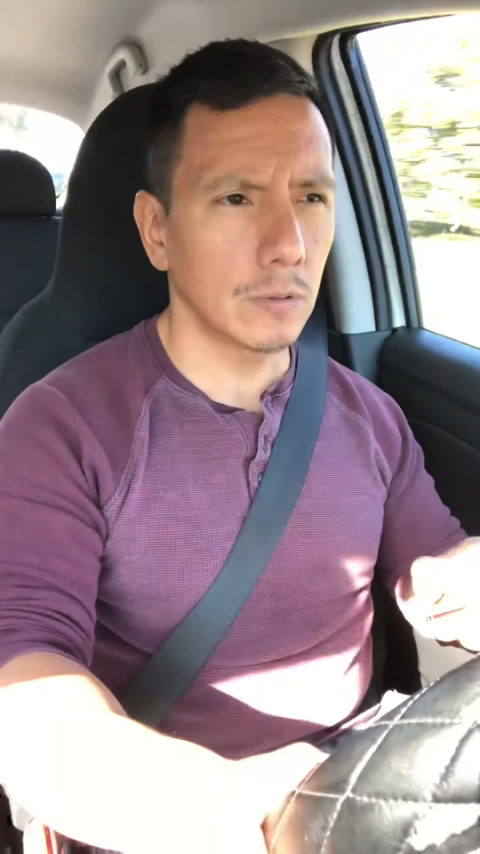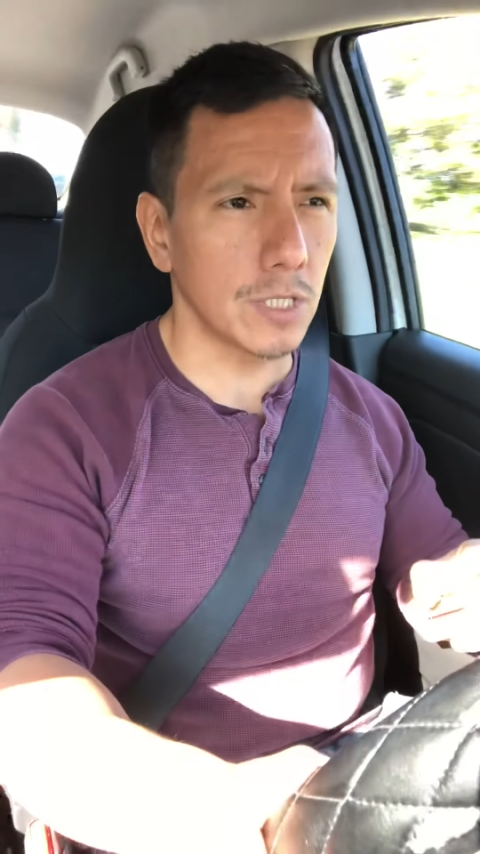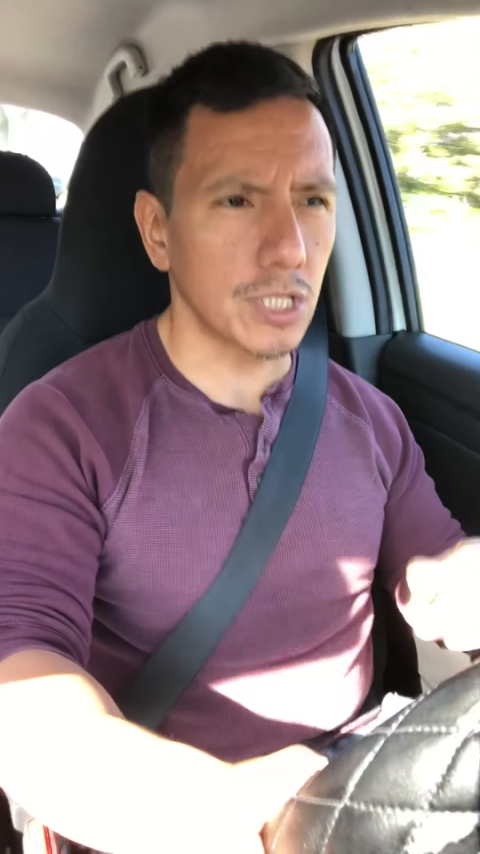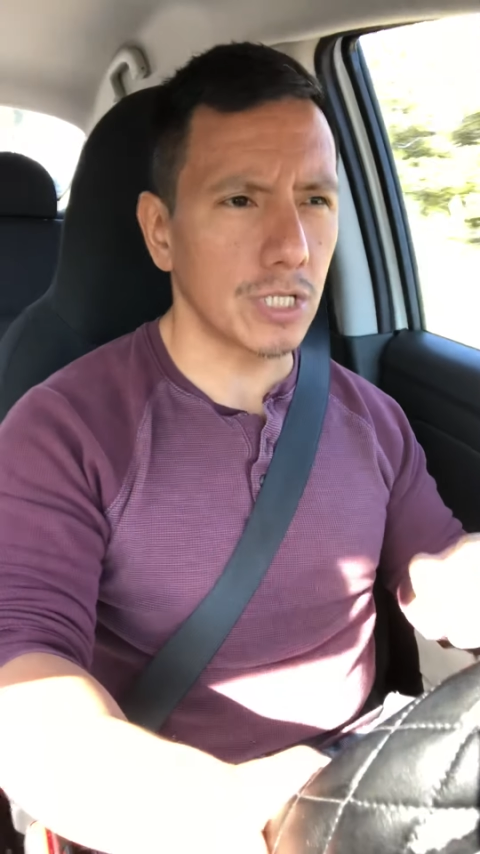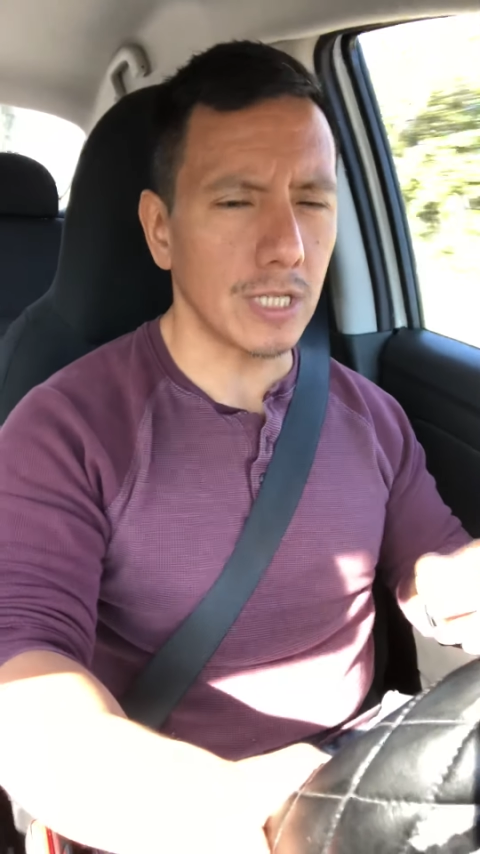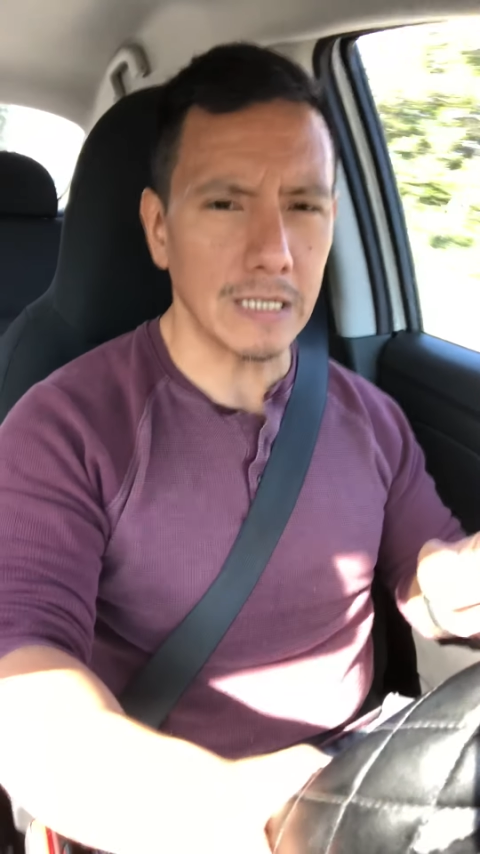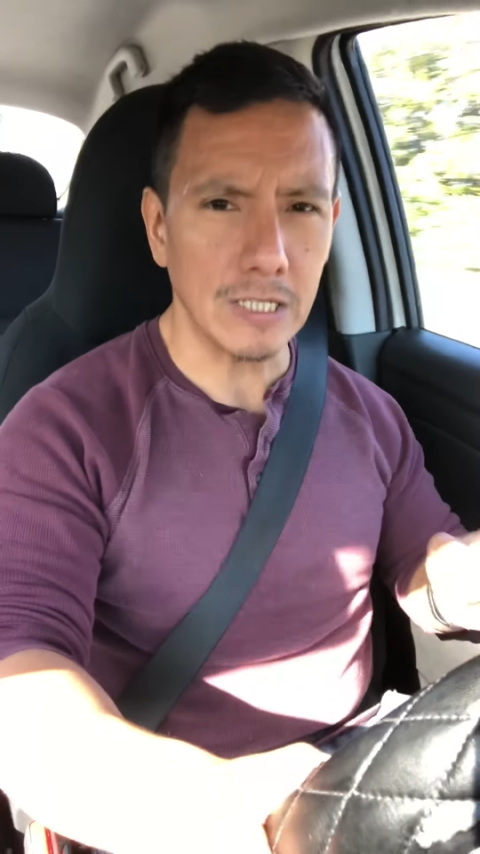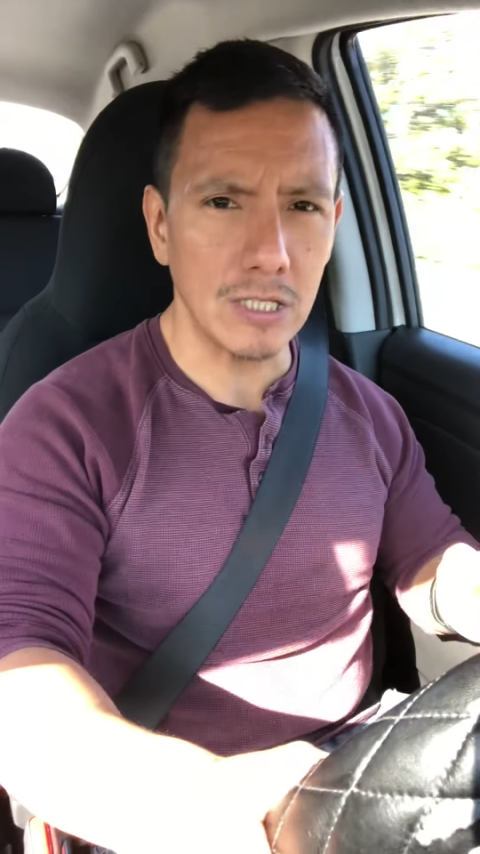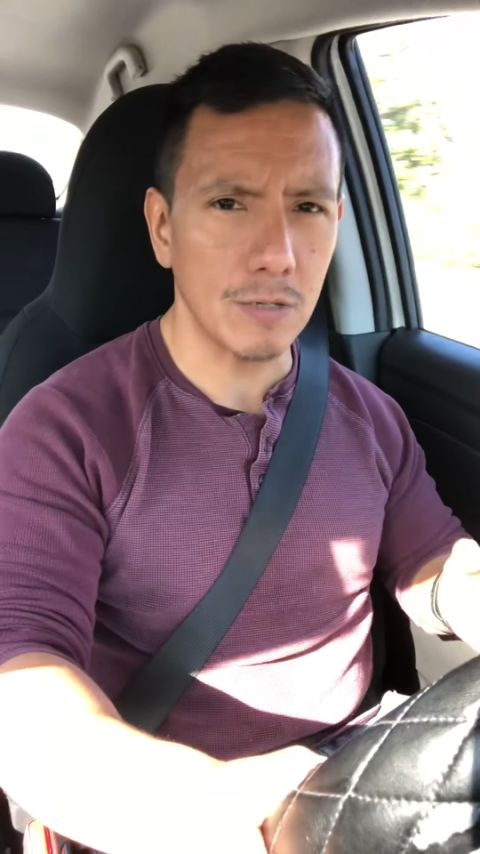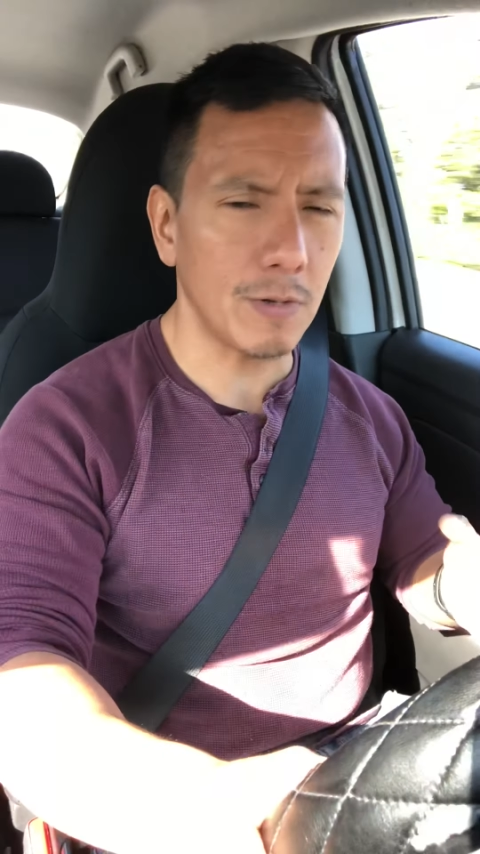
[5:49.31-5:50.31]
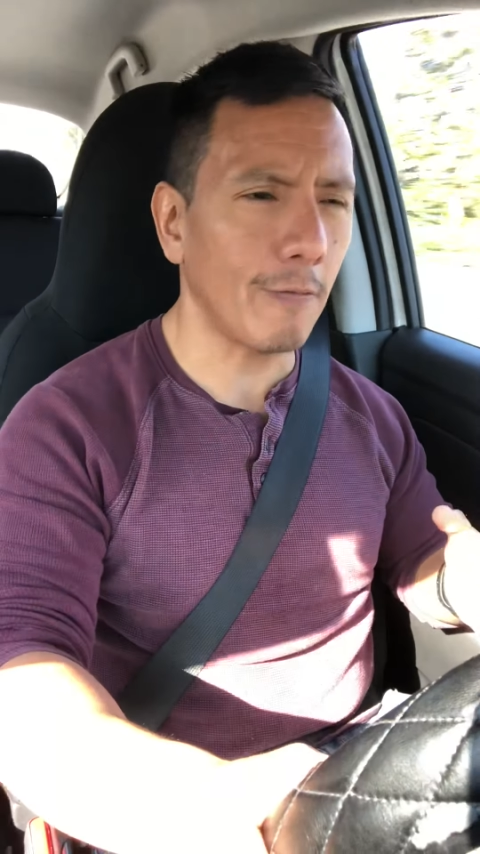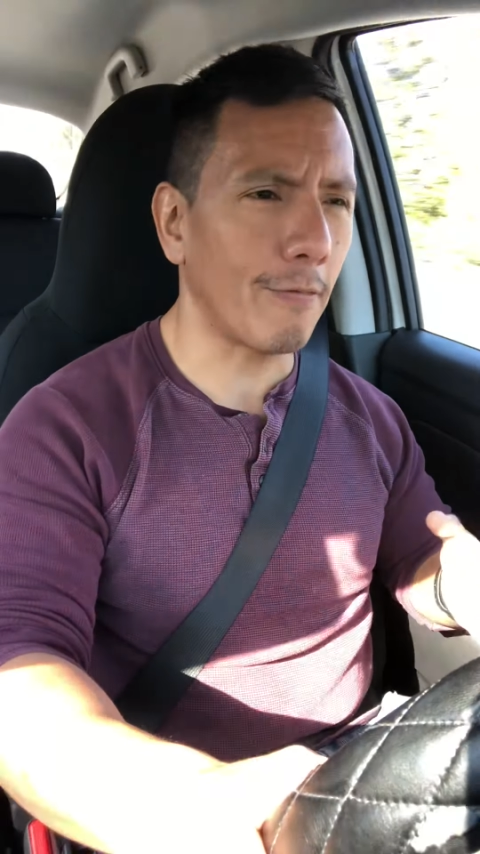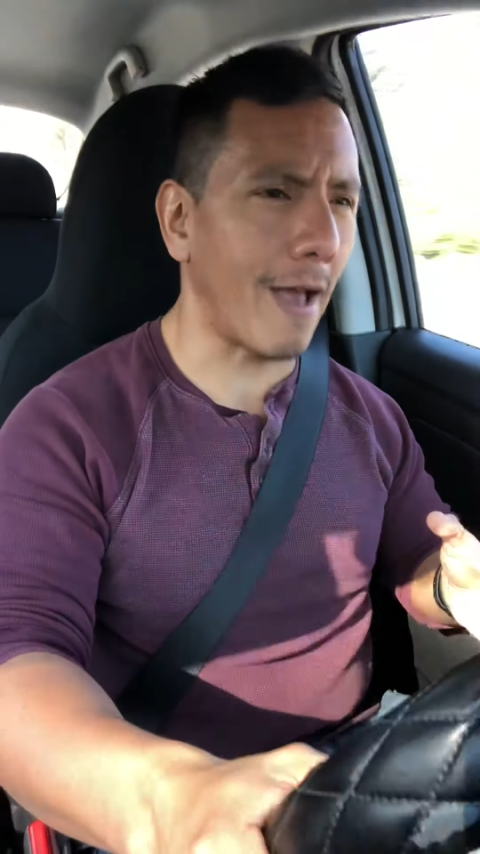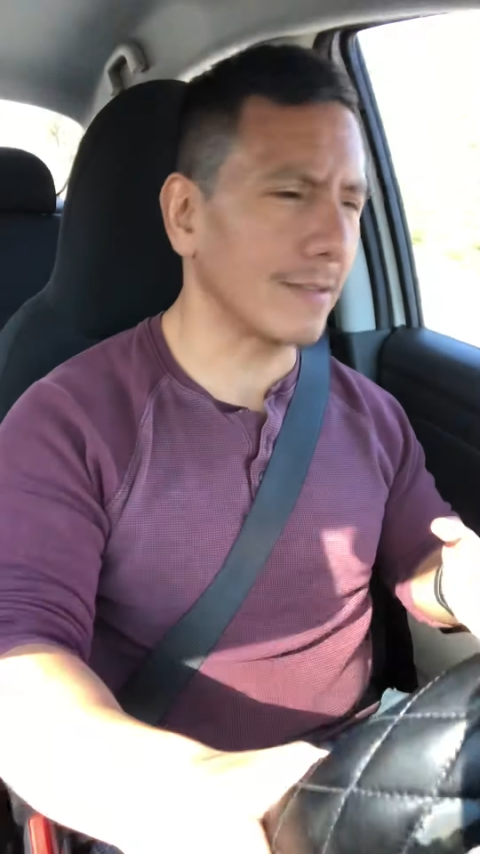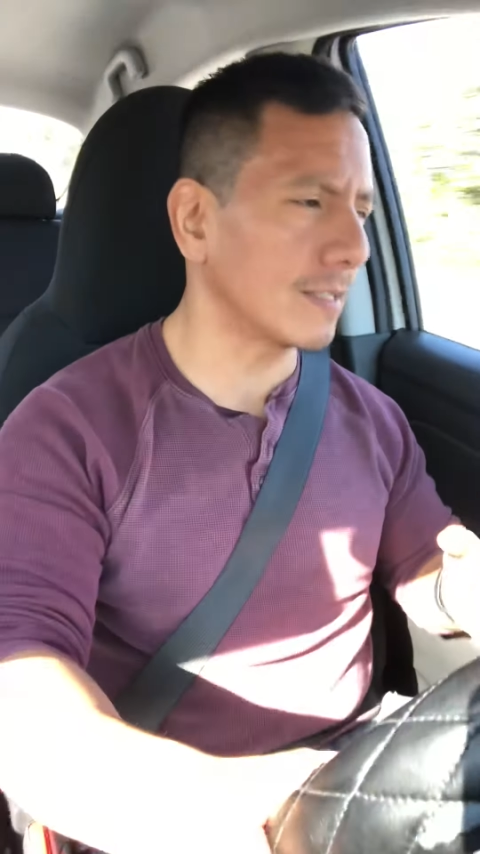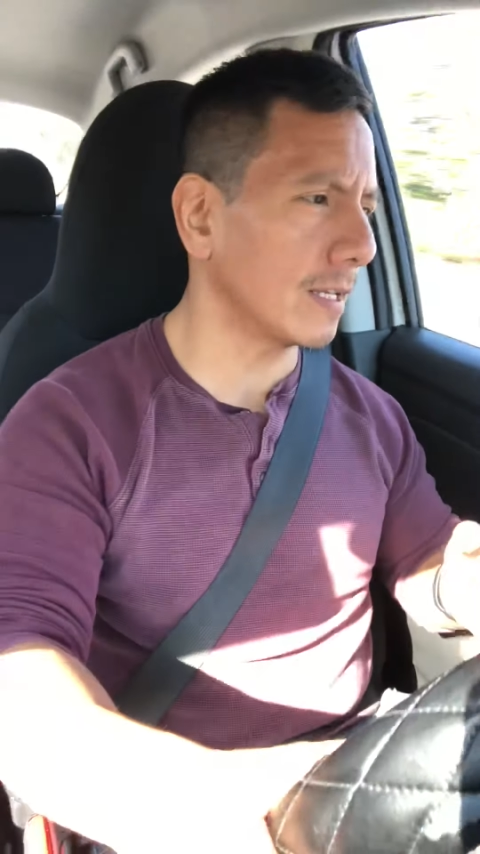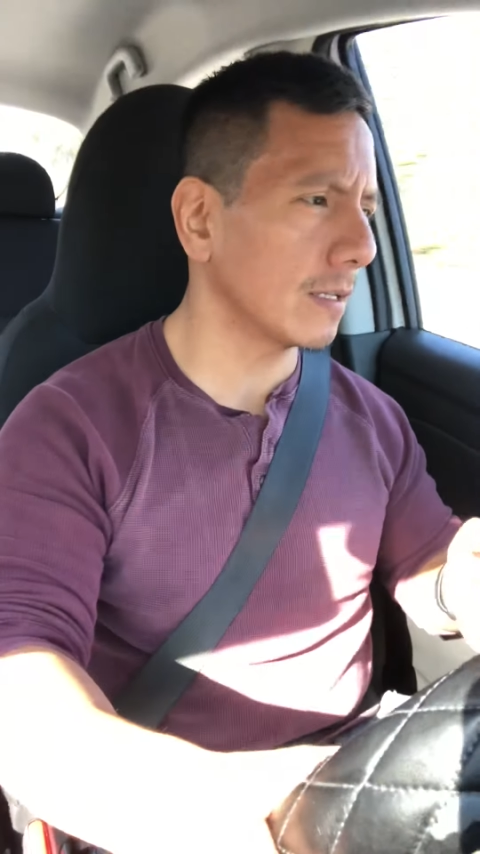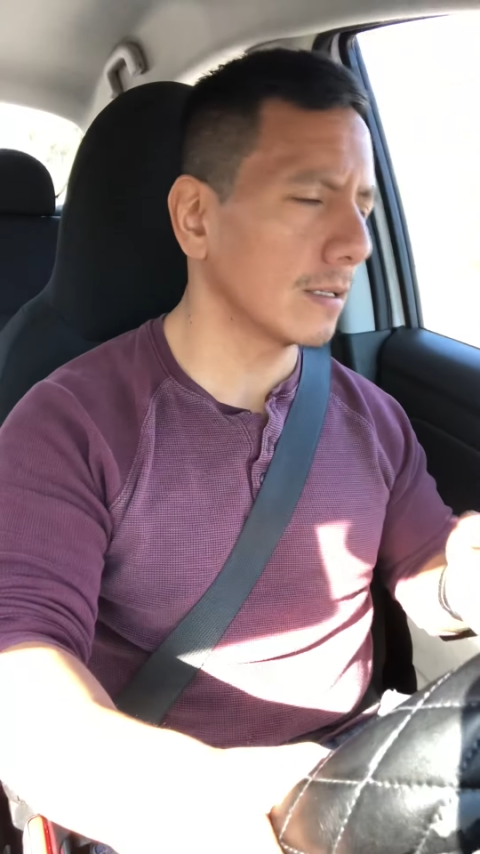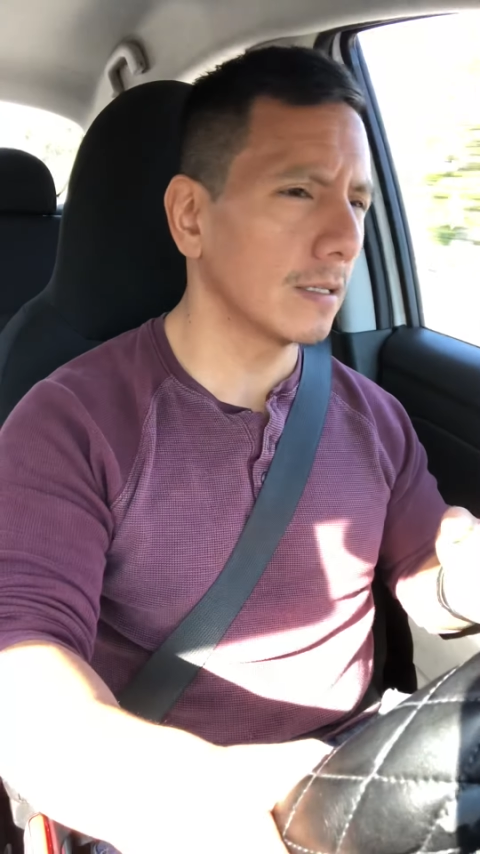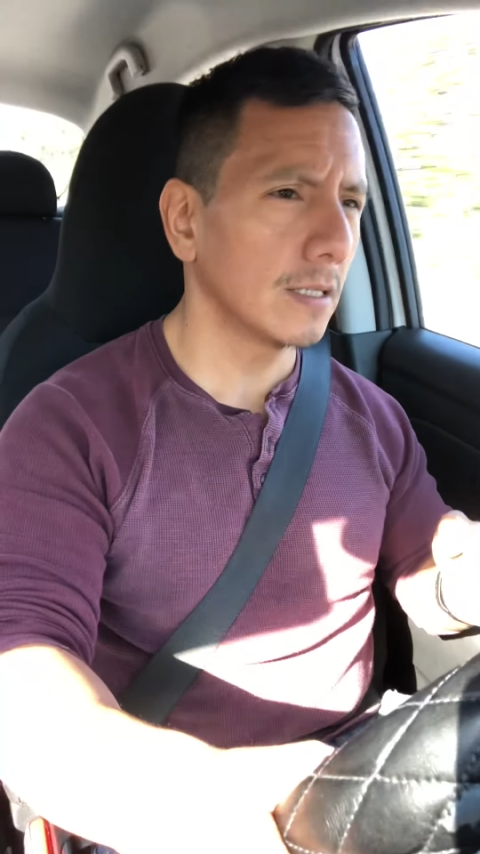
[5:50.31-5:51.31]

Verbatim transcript: which is intermittent fasting.